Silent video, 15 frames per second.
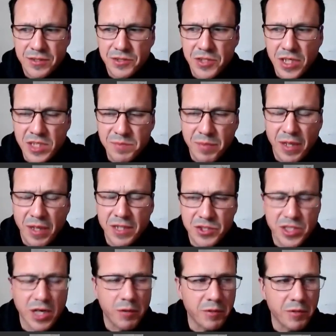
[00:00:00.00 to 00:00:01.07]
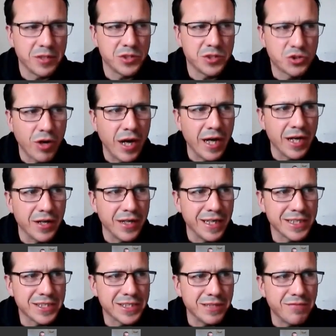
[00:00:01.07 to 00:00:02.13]
just by going and trying
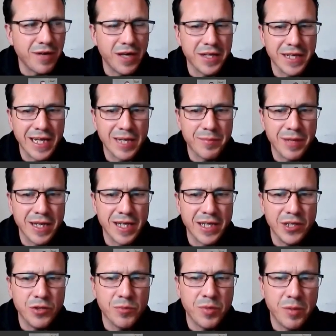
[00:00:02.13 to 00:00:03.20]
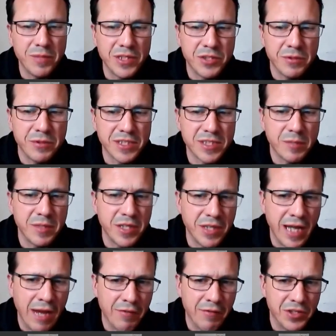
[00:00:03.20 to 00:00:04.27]
this and finding out about it, you're probably doing something
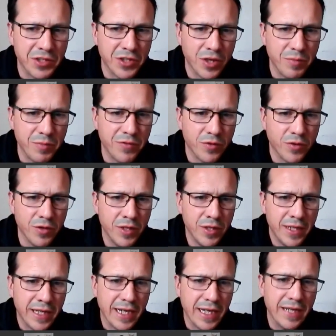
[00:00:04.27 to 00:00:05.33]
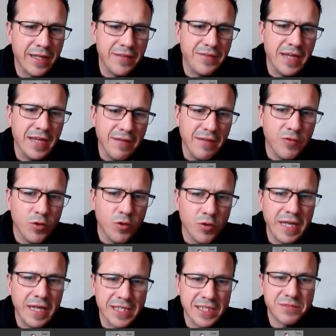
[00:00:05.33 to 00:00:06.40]
you haven't done before. And
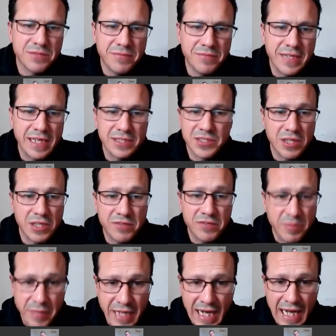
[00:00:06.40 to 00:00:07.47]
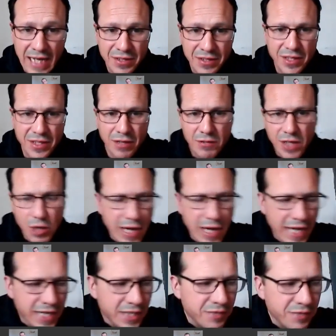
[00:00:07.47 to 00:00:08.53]
therefore there's stuff to be had, low
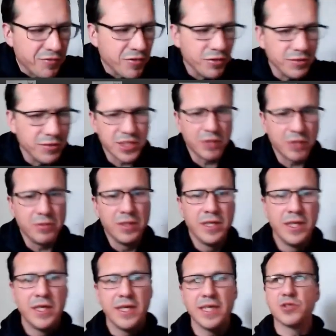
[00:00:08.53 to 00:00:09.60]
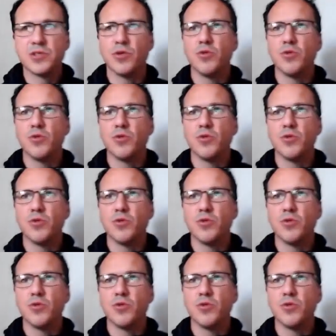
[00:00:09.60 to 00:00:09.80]
hanging fruit. So it's